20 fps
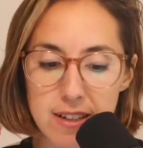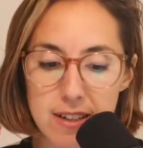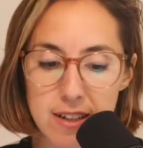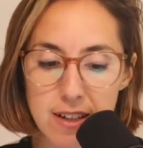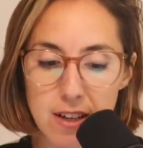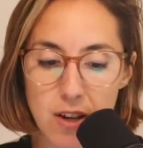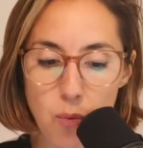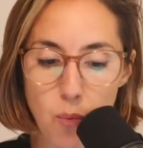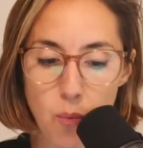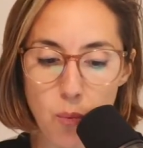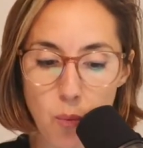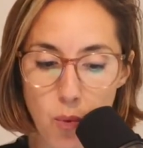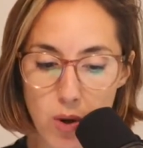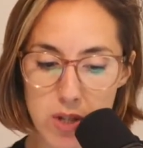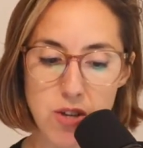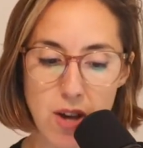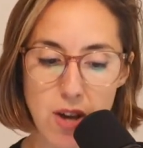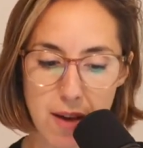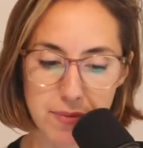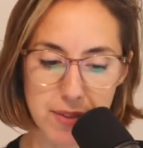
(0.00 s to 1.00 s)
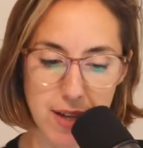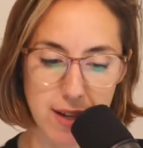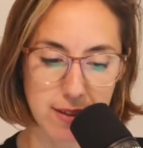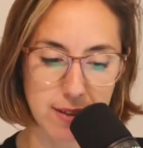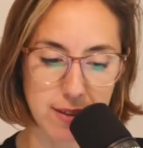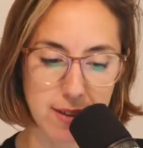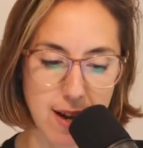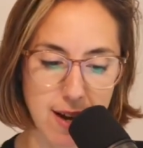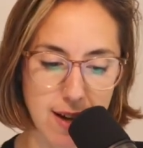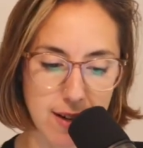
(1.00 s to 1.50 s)
once you have done
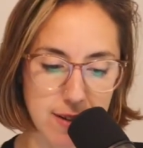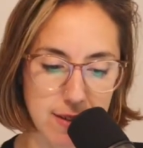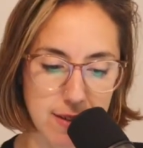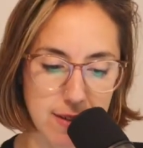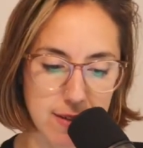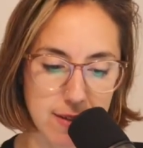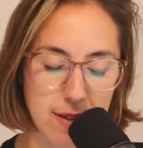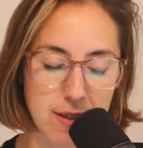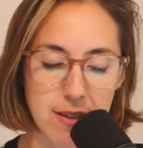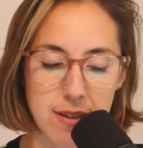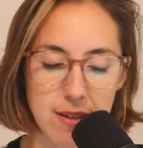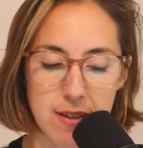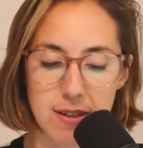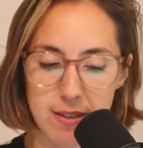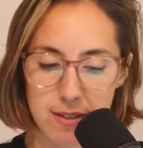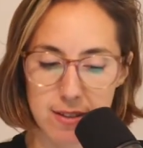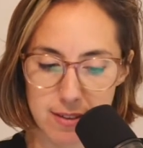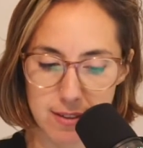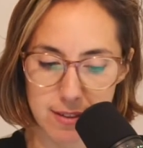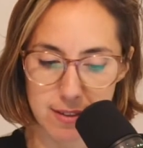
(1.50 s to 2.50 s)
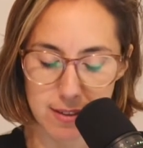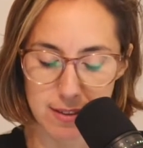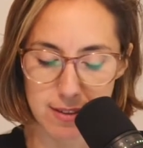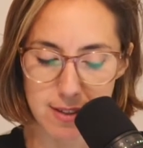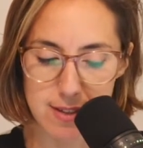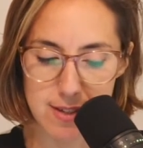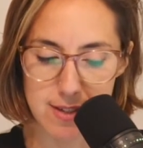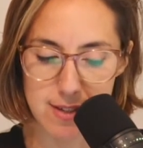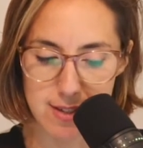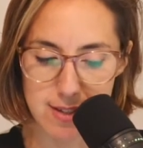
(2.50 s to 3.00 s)
that, the
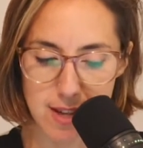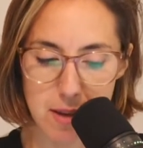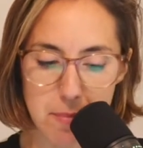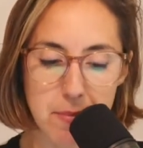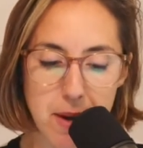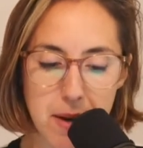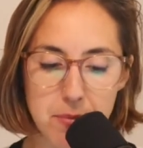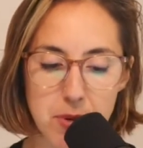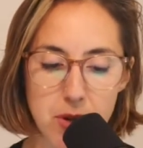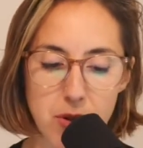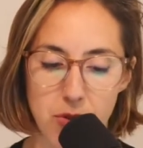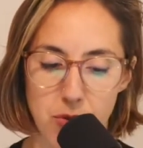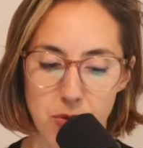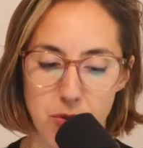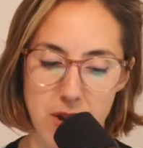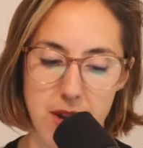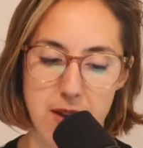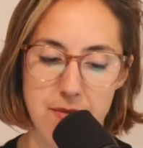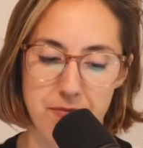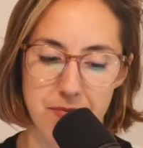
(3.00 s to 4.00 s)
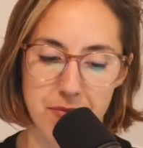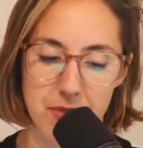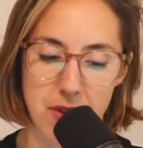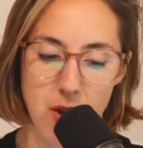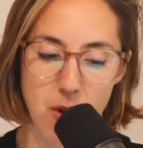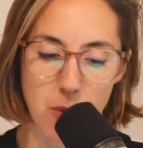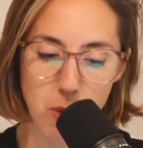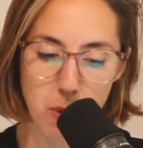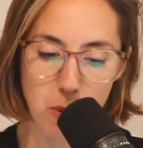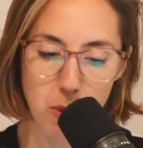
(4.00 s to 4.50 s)
step number 3
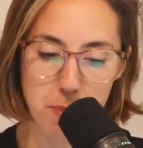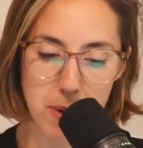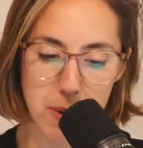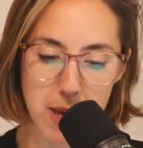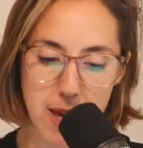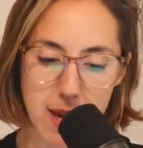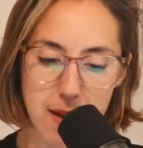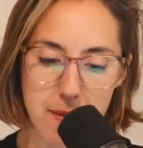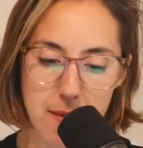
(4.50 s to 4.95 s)
will be